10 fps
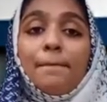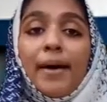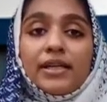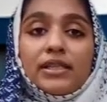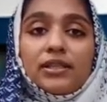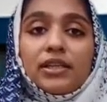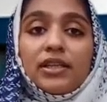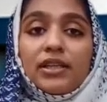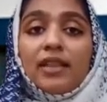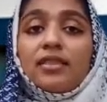But
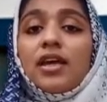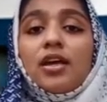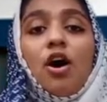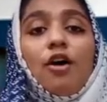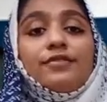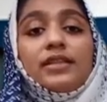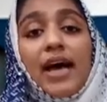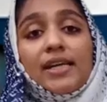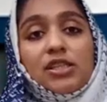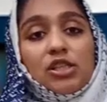nothing of
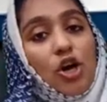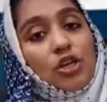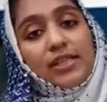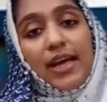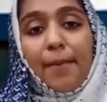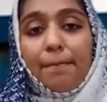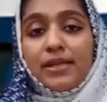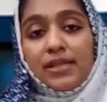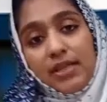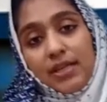that sort
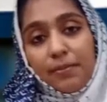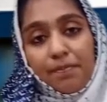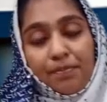happened here.